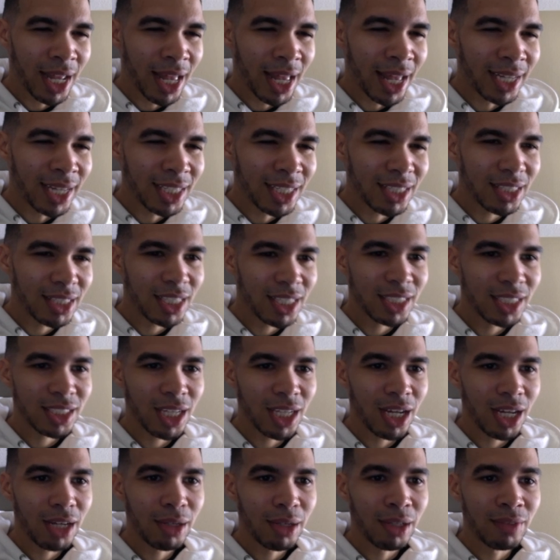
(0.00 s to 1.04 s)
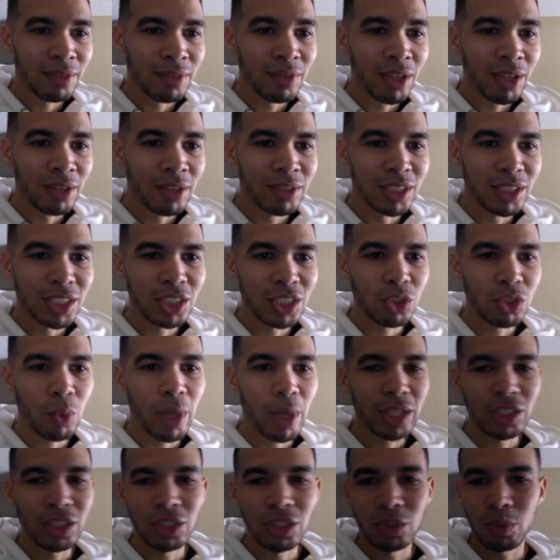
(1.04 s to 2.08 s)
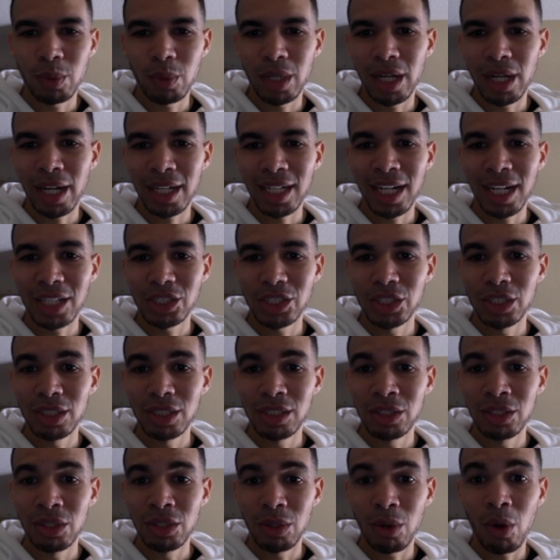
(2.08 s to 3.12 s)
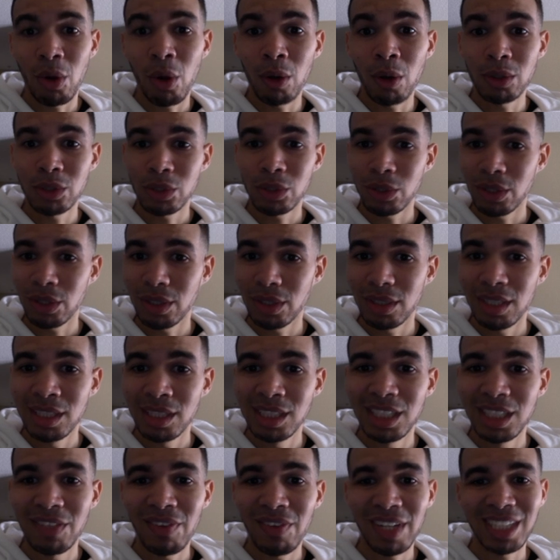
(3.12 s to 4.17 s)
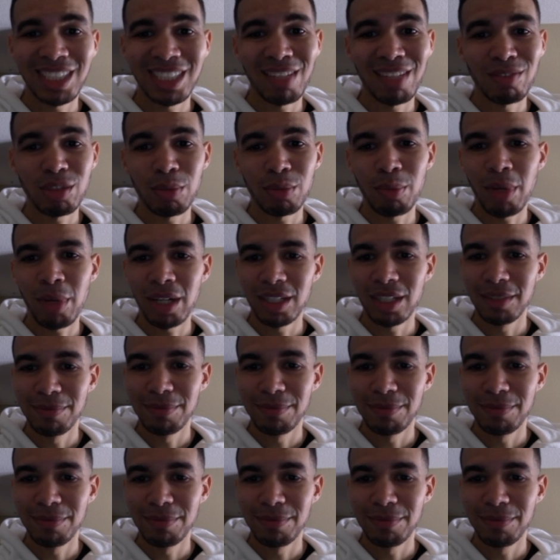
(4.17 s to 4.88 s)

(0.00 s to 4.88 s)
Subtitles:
any of these situations where I can actually, alter and see if I can save some money.